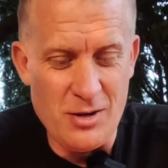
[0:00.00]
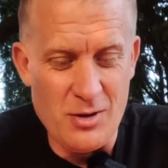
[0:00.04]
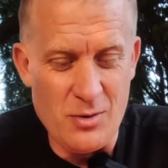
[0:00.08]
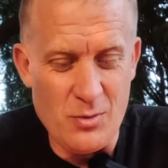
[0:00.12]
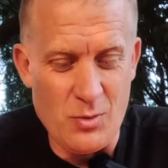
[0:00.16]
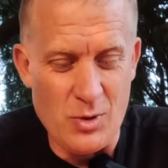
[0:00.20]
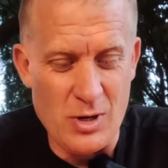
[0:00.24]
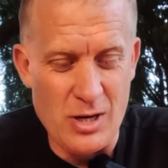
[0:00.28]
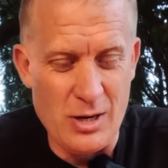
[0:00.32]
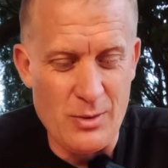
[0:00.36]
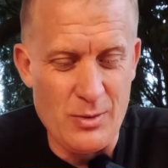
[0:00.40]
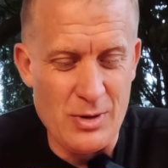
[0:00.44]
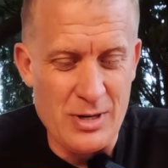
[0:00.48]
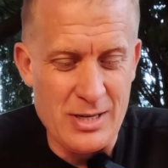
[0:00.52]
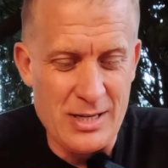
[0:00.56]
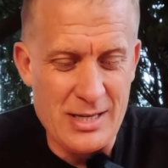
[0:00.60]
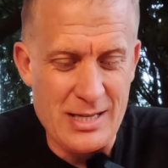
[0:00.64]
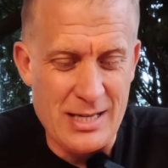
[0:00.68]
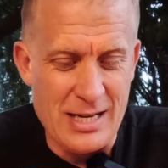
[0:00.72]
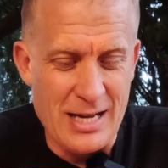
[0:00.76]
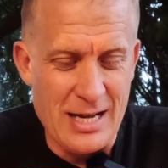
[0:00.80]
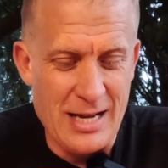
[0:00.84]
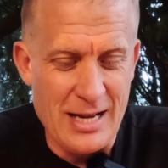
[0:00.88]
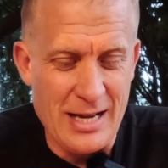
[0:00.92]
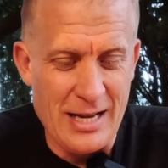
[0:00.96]
What I want to
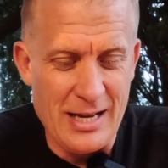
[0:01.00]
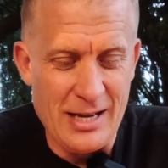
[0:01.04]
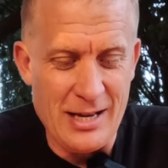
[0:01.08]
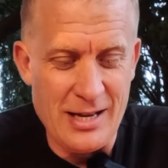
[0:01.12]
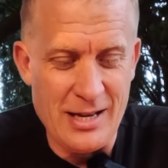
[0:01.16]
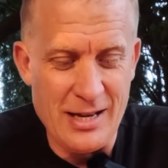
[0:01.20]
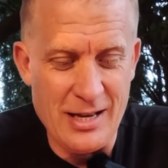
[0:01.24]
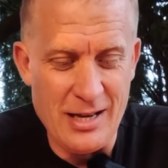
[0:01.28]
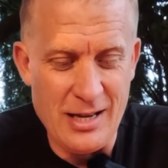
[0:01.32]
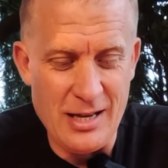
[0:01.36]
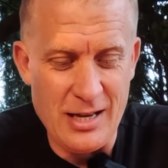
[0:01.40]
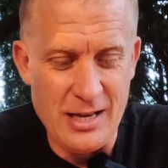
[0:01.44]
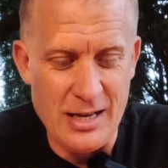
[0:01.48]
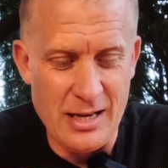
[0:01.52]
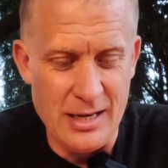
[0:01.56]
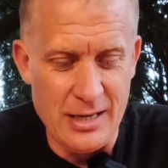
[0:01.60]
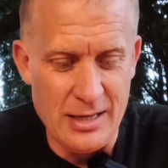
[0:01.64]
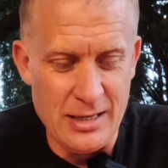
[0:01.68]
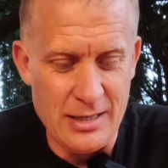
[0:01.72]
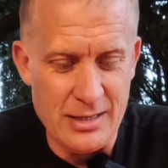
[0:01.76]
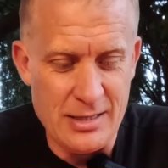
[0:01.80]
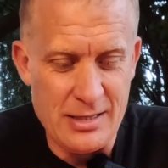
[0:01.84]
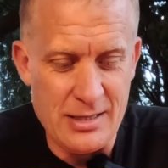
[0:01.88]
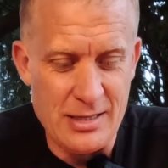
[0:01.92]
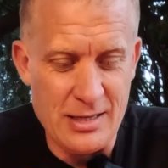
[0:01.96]
say
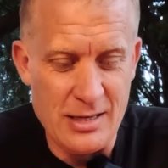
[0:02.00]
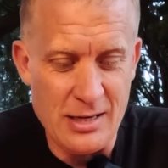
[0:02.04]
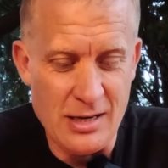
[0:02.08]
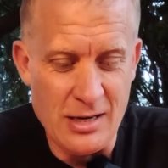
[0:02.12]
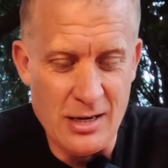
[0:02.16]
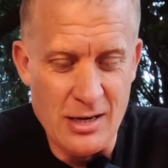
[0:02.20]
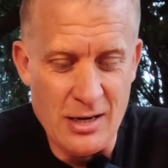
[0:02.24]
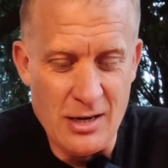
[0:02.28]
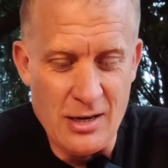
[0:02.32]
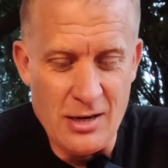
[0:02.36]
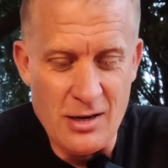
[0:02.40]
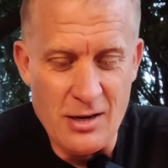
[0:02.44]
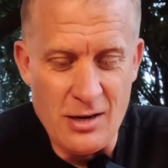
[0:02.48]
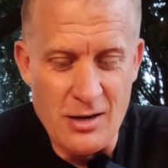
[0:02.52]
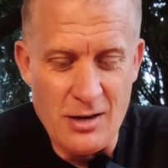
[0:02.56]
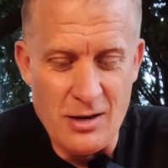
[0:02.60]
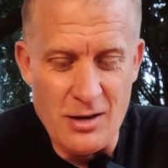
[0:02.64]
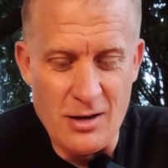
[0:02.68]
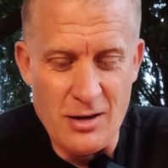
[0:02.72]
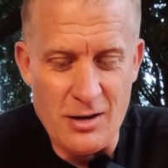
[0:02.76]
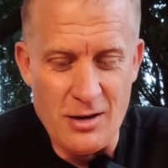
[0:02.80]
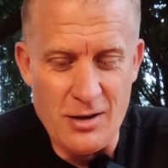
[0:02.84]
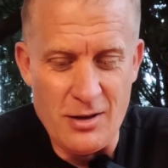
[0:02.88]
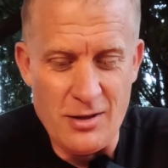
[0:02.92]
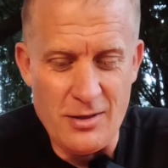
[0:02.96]
is
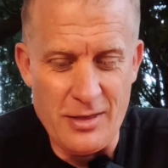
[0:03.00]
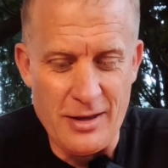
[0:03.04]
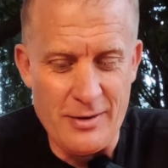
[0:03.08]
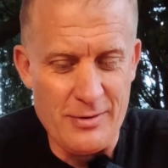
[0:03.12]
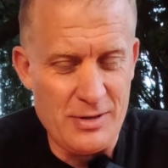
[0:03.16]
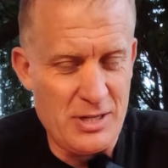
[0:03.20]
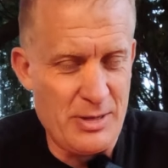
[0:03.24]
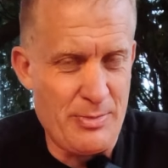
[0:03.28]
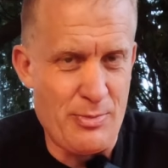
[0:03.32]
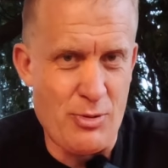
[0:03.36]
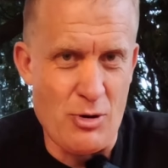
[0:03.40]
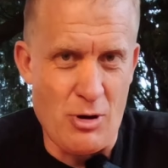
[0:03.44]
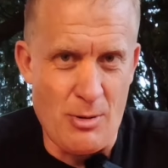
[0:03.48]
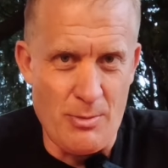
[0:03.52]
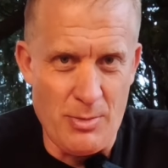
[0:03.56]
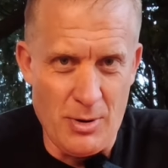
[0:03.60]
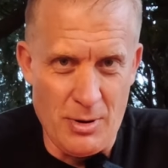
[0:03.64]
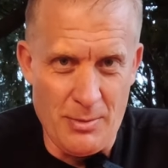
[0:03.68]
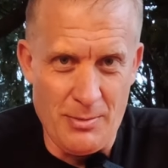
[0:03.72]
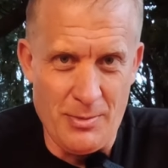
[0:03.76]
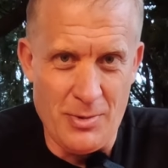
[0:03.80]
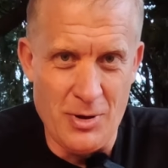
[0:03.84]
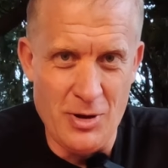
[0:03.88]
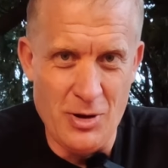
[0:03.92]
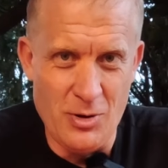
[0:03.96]
there is a
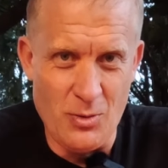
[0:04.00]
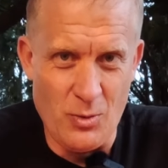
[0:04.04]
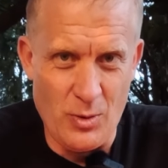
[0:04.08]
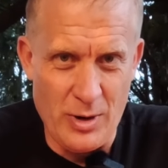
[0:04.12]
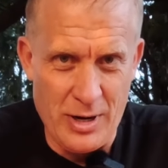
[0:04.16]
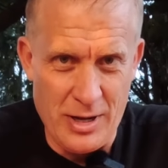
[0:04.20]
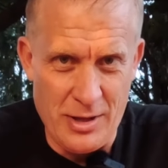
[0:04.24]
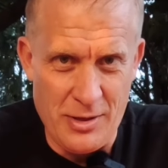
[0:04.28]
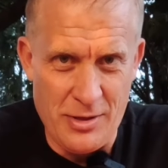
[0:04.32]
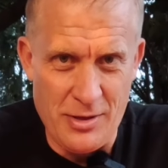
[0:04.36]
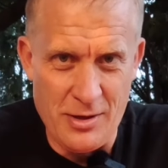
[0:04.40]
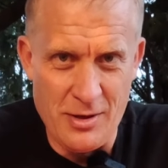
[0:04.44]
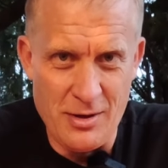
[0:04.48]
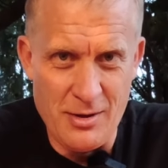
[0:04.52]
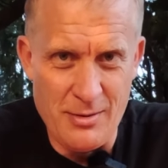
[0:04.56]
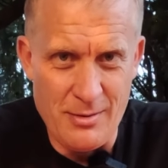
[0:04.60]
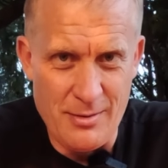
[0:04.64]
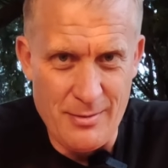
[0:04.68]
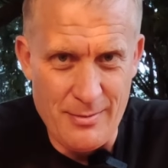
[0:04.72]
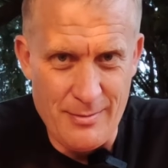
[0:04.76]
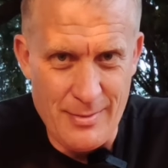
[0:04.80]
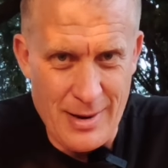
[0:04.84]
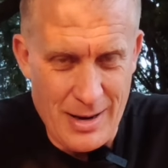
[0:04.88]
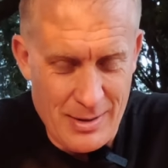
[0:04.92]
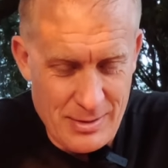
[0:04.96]
problem with
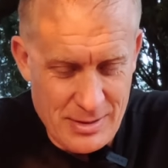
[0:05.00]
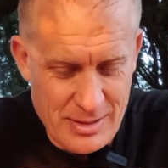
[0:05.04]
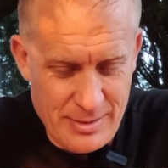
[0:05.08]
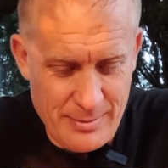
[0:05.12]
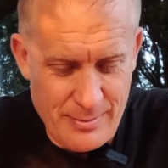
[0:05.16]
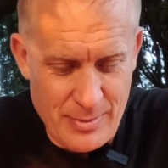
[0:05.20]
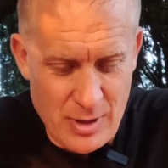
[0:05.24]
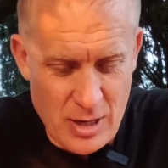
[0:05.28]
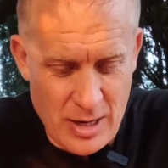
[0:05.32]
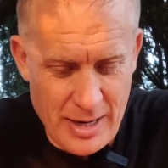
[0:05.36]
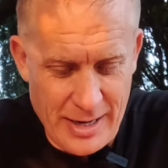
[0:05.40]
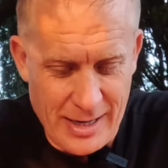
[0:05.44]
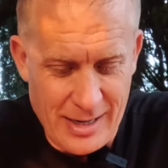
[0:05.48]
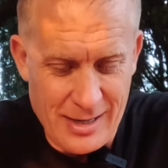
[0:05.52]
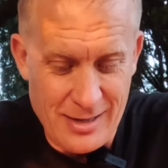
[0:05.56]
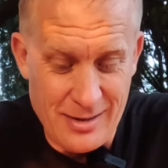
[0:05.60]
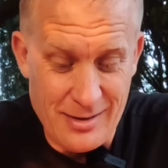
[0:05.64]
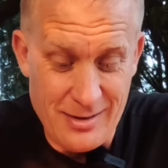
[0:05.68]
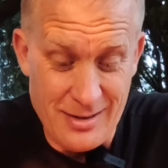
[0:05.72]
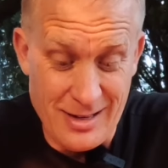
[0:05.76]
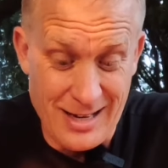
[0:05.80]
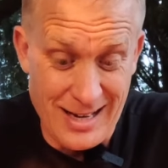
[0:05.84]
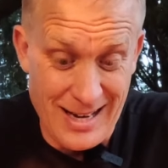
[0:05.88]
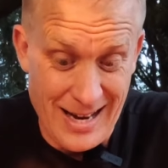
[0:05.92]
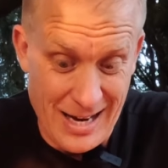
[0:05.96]

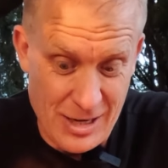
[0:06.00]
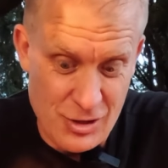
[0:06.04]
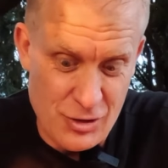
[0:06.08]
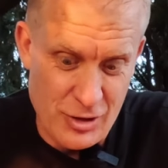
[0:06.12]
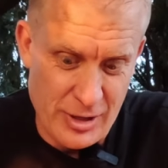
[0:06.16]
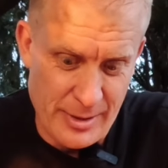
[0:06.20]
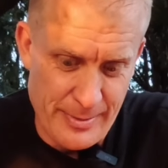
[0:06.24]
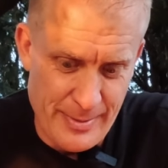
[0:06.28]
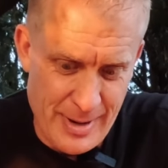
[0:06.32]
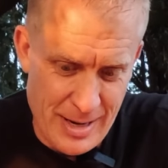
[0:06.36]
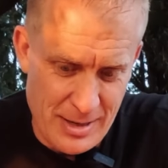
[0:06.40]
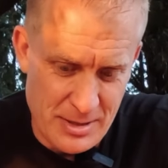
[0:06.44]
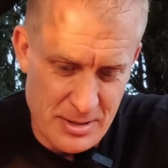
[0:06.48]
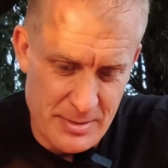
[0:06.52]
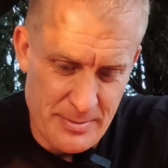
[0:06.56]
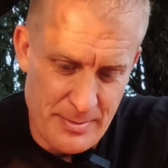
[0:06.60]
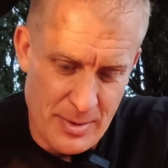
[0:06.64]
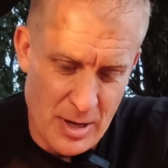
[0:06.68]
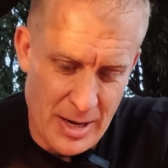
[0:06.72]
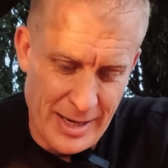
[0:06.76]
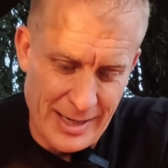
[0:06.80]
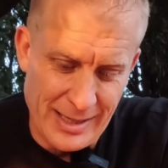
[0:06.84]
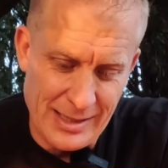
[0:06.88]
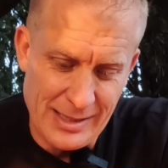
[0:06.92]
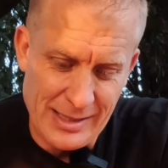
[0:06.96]
electric mountain
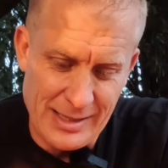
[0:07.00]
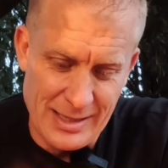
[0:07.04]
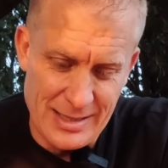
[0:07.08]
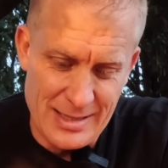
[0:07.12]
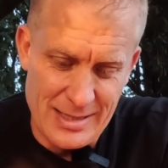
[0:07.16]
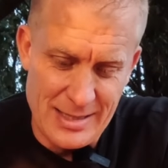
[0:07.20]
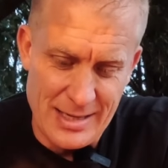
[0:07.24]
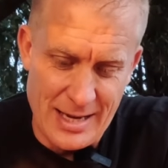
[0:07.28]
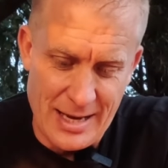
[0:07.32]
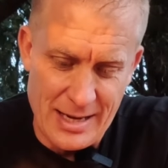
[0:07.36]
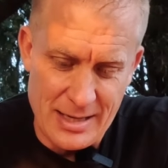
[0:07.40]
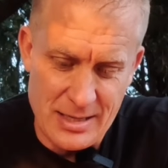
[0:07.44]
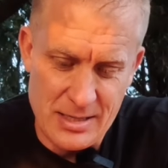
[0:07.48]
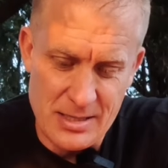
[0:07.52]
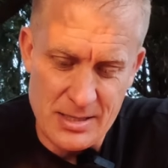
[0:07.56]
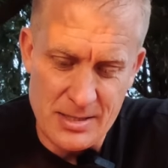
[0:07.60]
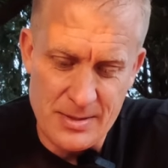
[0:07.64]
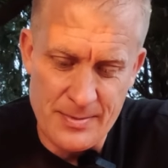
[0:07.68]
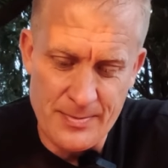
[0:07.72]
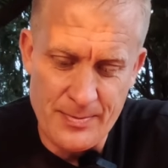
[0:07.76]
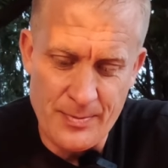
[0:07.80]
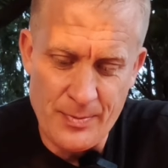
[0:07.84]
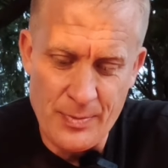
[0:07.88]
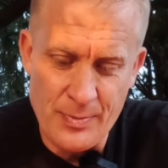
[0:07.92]
bike cassettes.